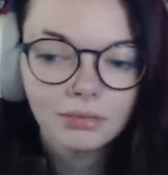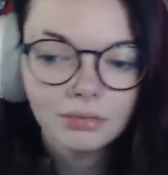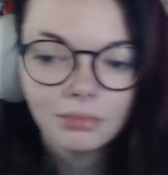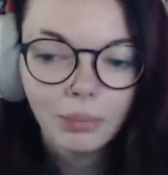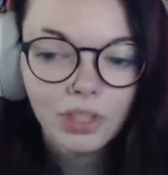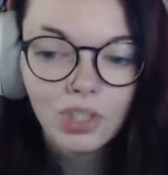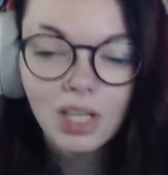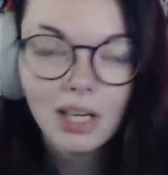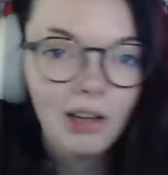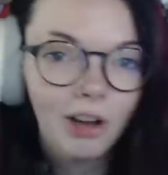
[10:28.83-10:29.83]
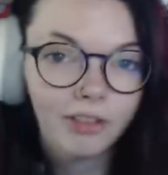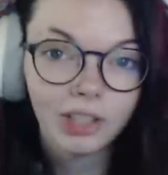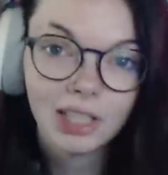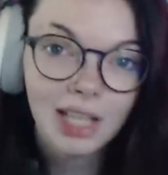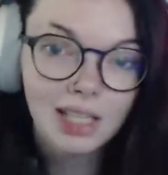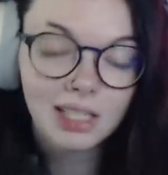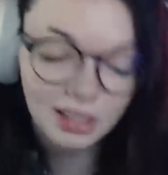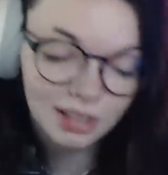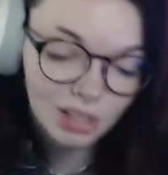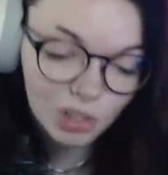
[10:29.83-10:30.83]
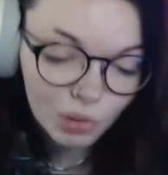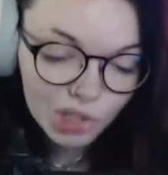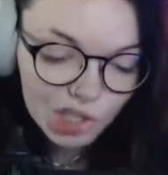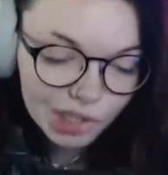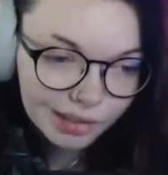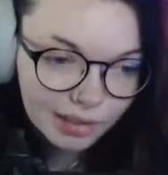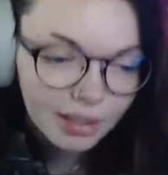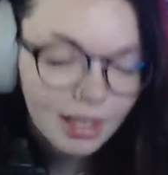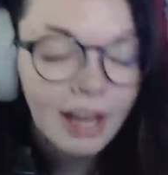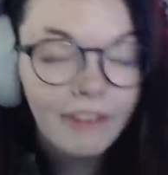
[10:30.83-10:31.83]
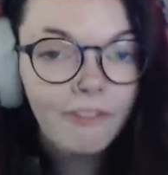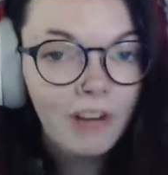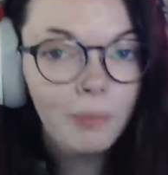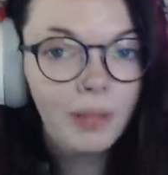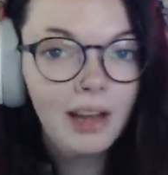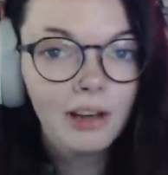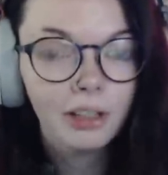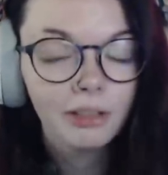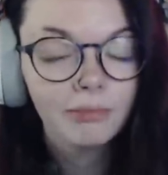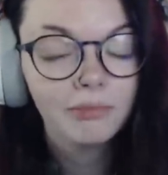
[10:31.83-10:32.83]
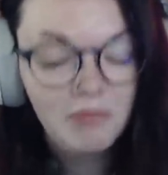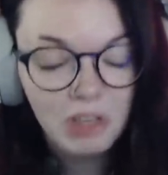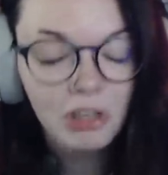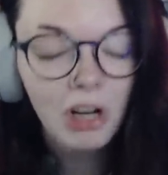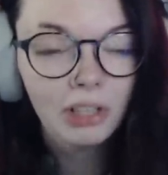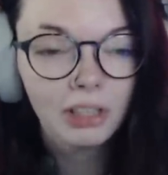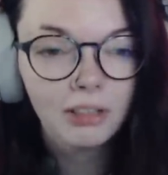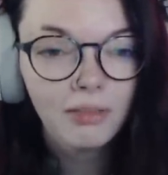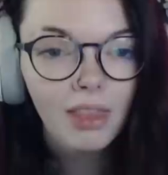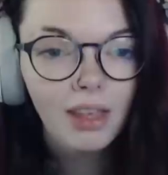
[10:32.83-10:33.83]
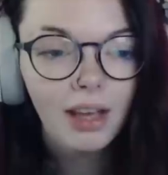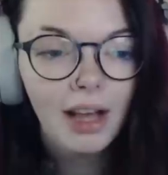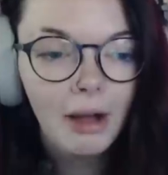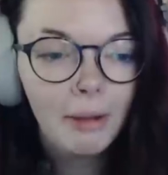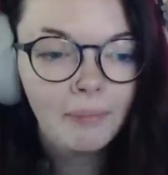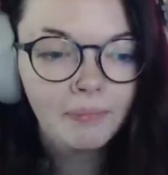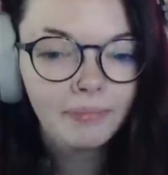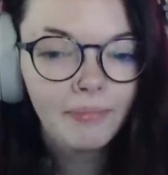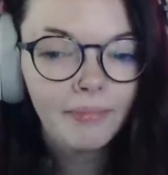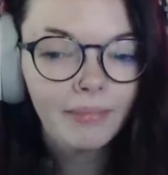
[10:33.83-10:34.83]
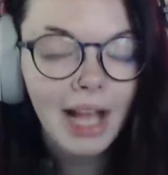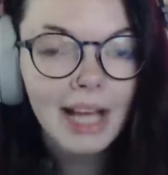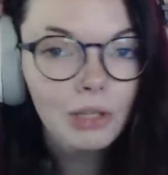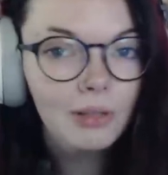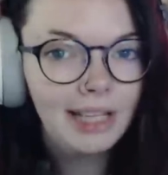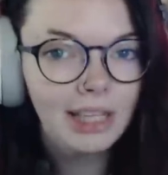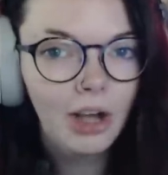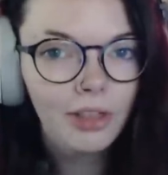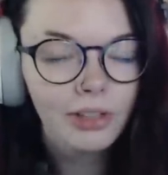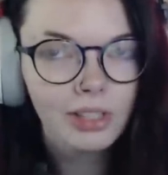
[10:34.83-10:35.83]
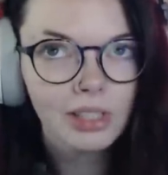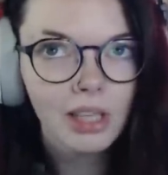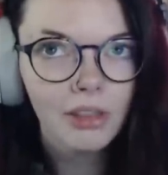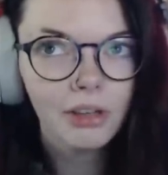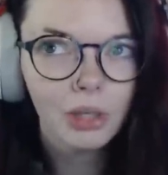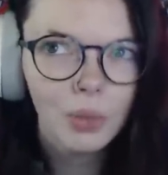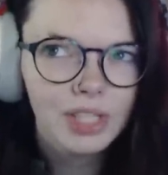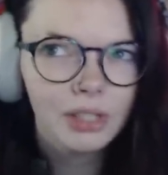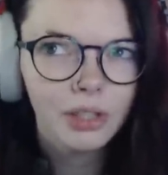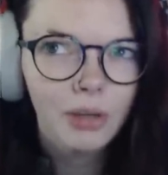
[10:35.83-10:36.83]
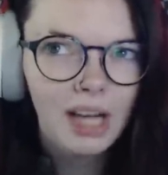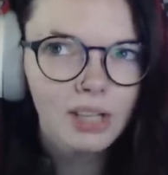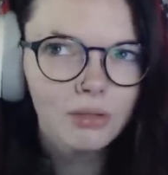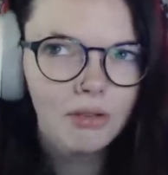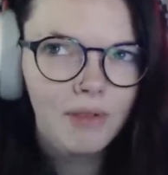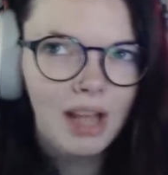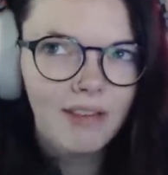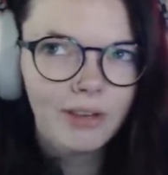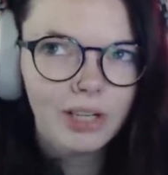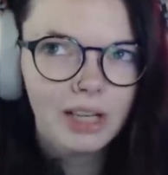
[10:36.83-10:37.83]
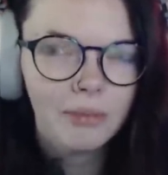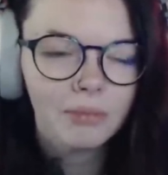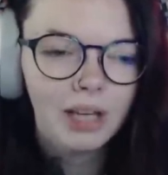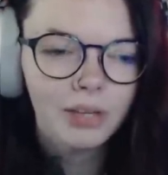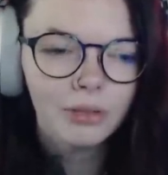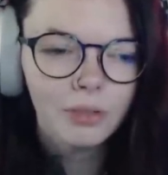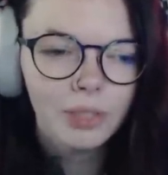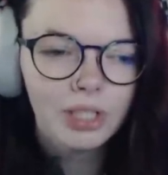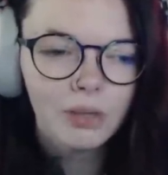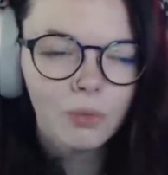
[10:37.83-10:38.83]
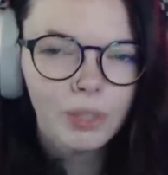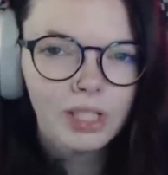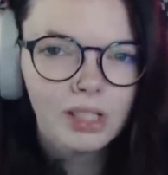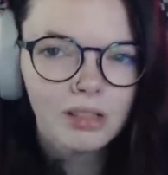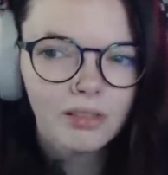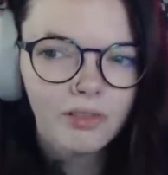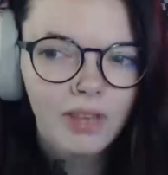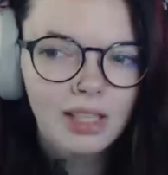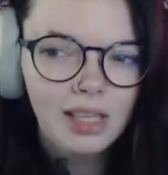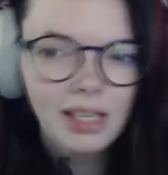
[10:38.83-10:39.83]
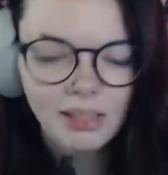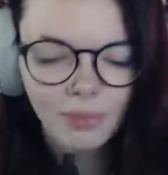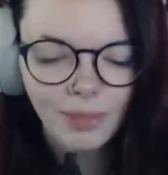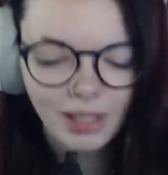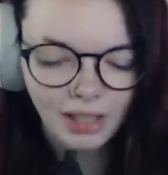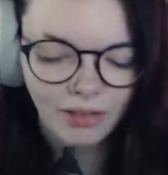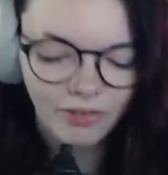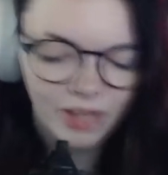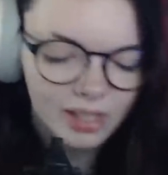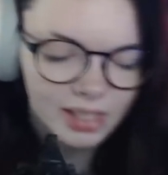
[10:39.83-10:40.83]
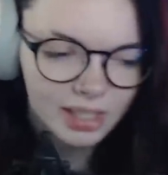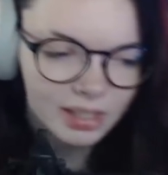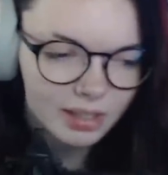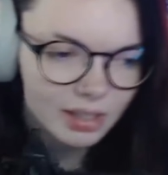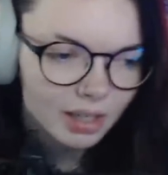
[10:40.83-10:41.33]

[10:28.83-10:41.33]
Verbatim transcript: But she did not fucking hesitate to just go yeet. And fair play to her. Good on her. Um, I do like the other the other Inquisitor though. I don't know if we have her name. I don't know which which is is it maybe like the fifth sister,